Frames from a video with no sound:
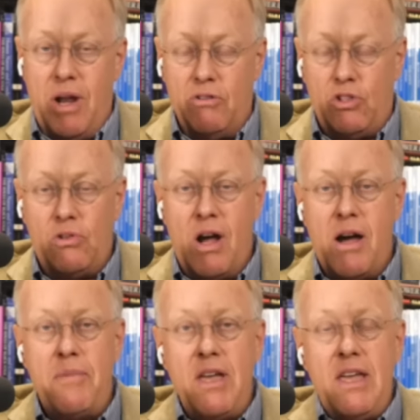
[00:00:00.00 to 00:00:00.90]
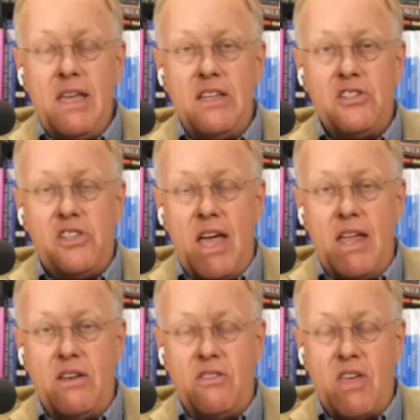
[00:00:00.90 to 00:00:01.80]
Trump, is that
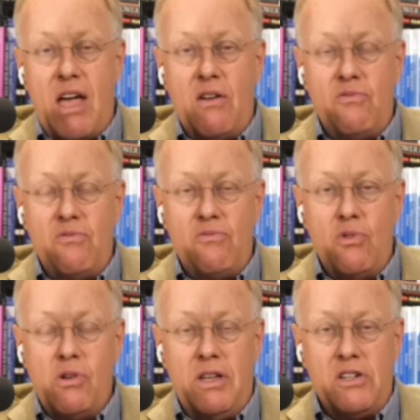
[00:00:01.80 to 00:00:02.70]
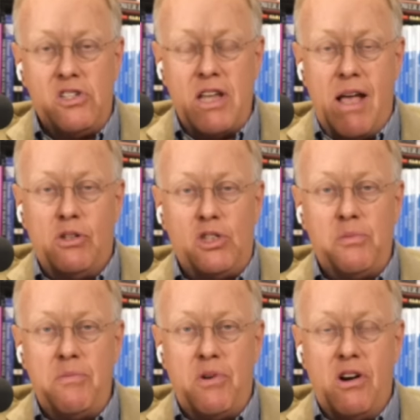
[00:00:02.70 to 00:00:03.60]
that ruling
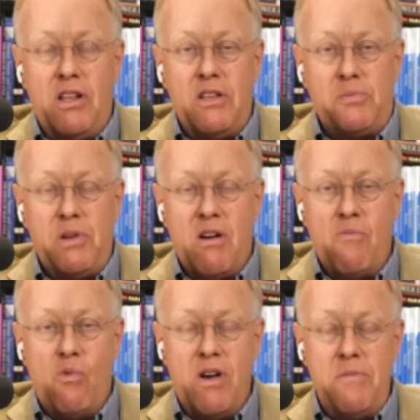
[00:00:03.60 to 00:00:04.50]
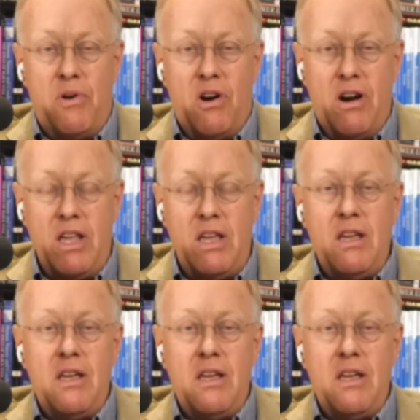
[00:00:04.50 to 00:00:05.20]
establishment party has become one party.